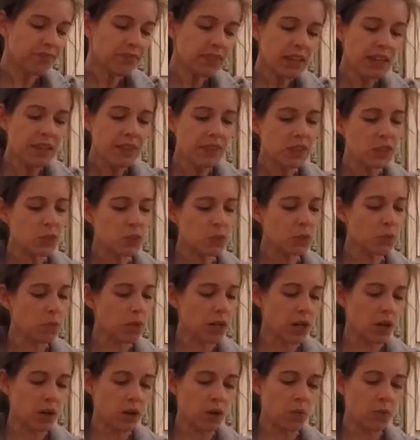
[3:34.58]
and this would
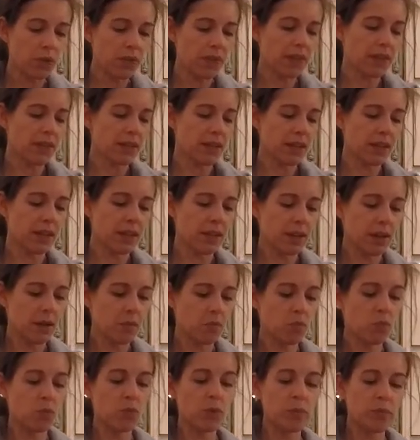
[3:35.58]
work with any
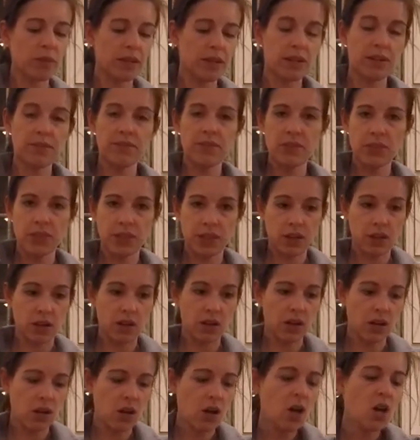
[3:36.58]
ribbon of a
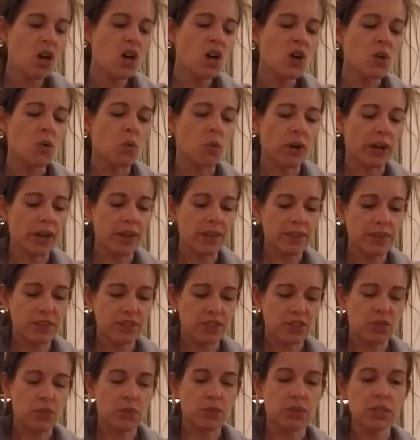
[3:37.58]
thicker width, as
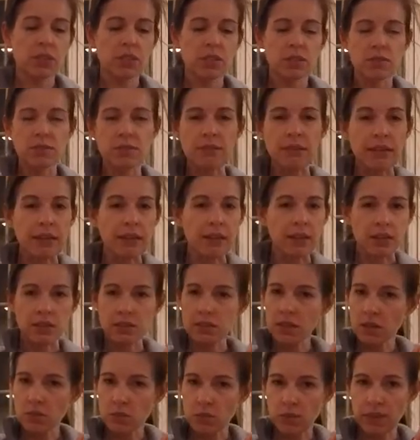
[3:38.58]
you really don't need
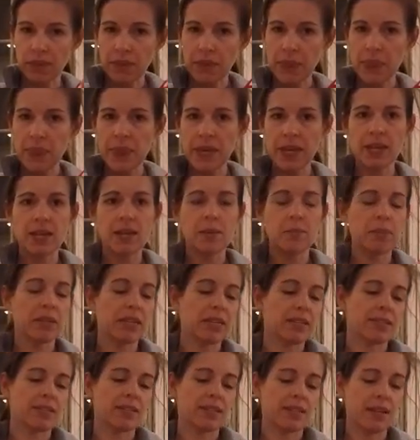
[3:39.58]
a really thick
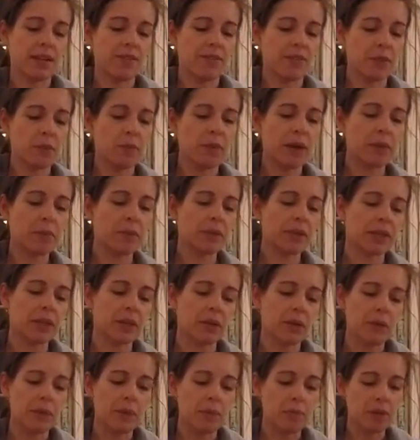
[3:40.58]
piece to cover the pipe cleaner
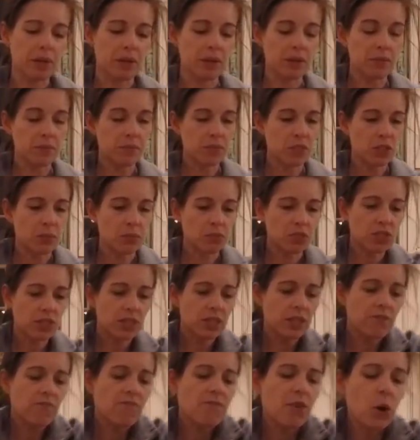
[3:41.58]
in the middle. So I'm just
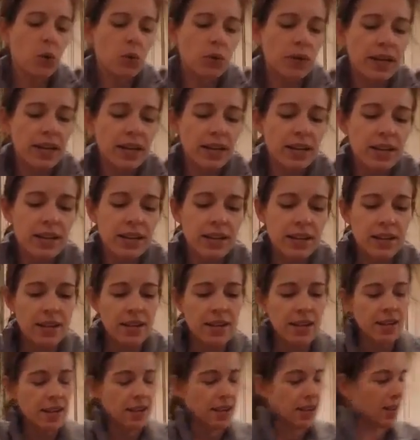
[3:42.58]
gonna fold it
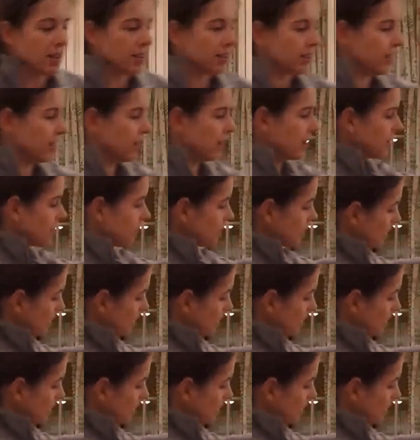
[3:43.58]
and then